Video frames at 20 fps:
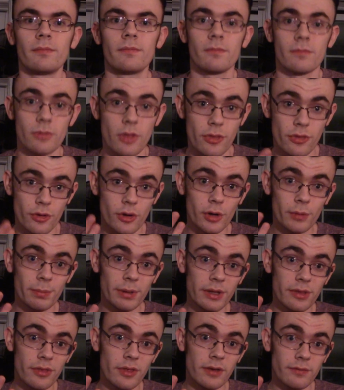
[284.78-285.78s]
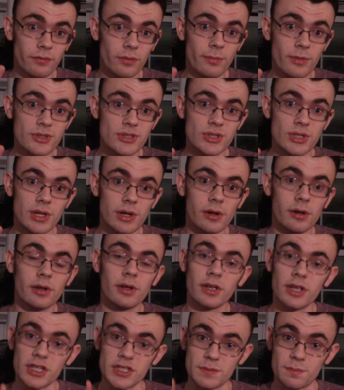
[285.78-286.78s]
The third big thing from this year
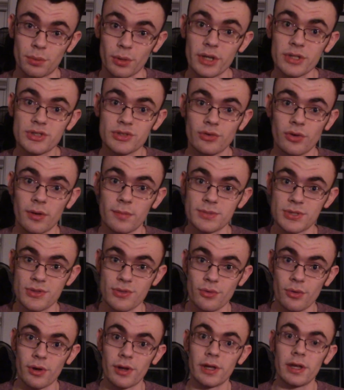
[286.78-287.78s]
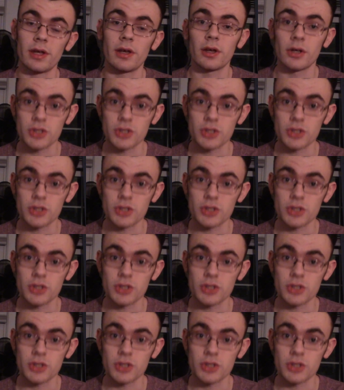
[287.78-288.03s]
is Breadcrumbs 3